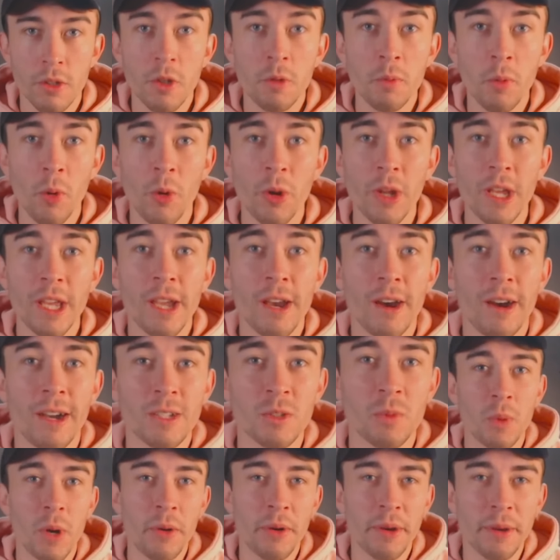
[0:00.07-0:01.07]
morning guys,
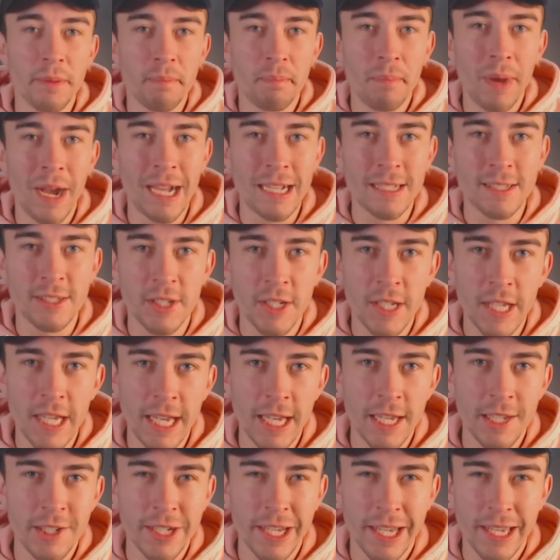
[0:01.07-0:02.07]
welcome back to the
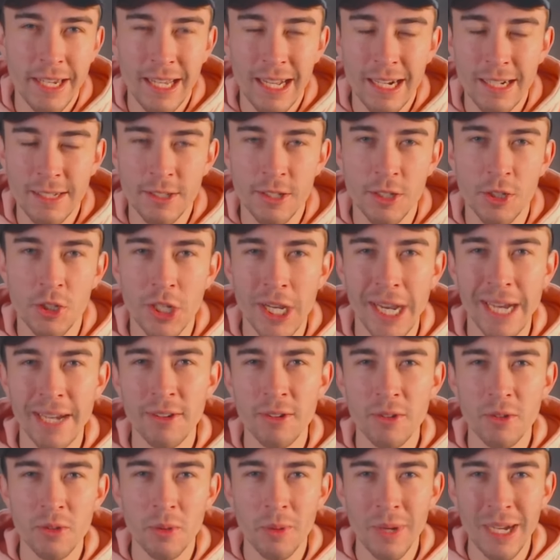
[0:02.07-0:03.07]
AJ Analysis
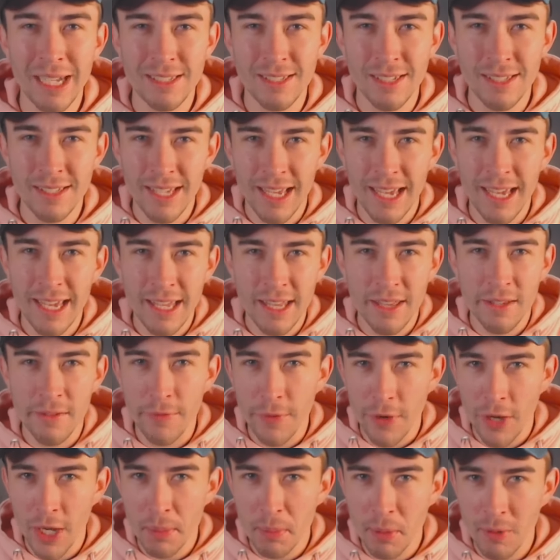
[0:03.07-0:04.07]
channel, where today the
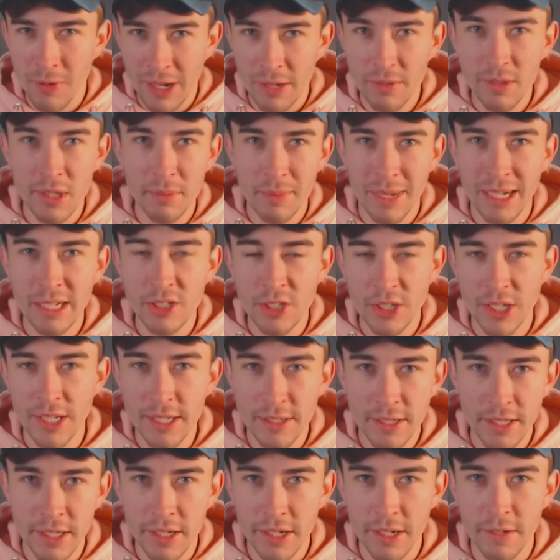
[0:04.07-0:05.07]
vibe around the
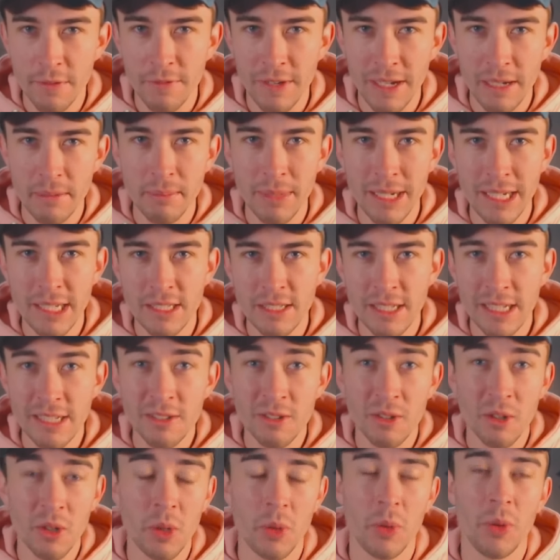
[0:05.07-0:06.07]
Manchester United fan base
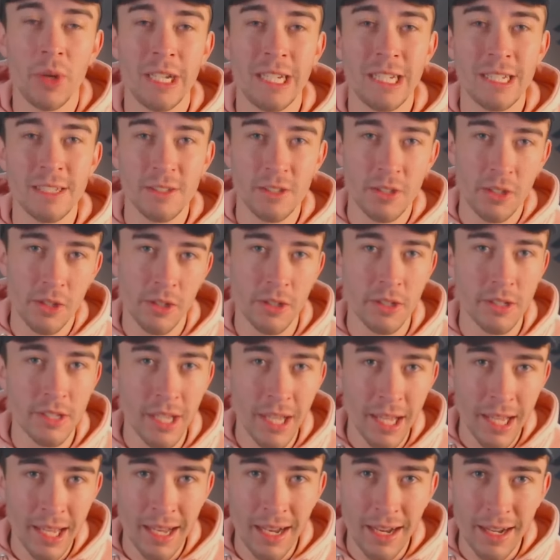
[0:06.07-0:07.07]
isn't quite as good,
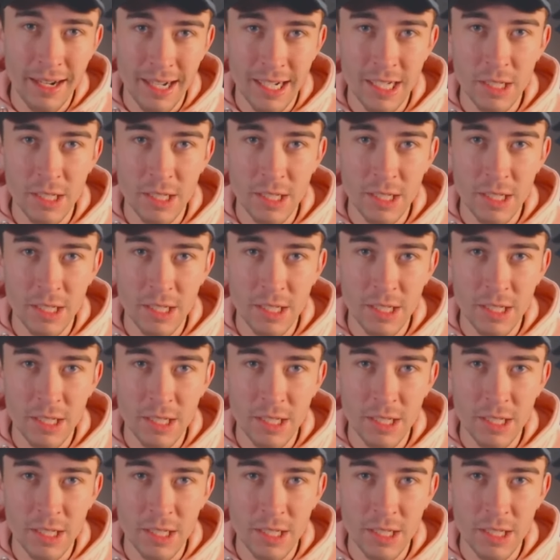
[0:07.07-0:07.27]
and that is